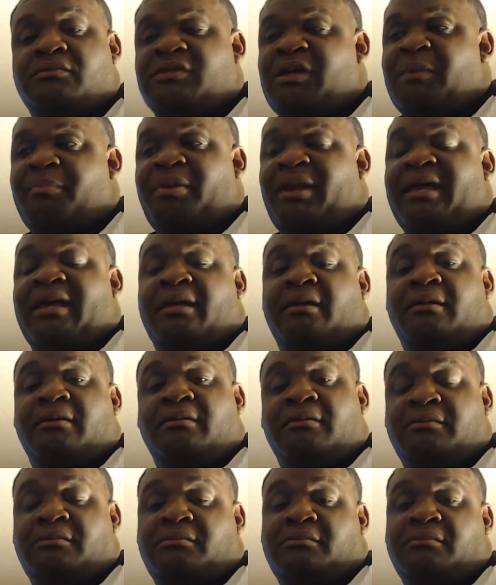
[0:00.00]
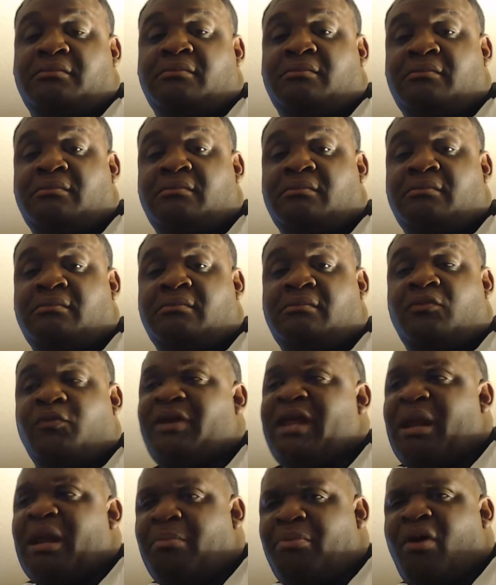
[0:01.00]
can play it
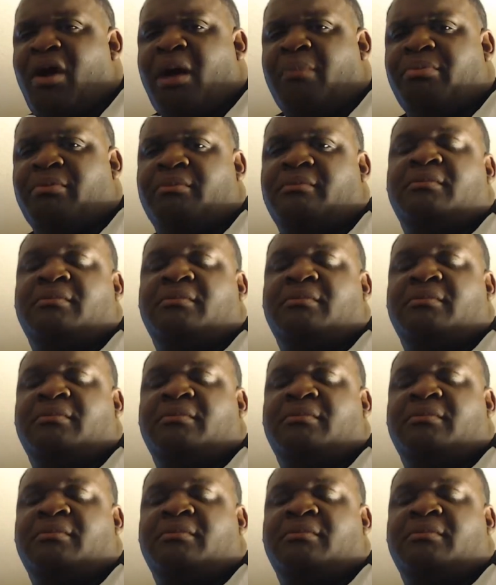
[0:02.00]
without a problem.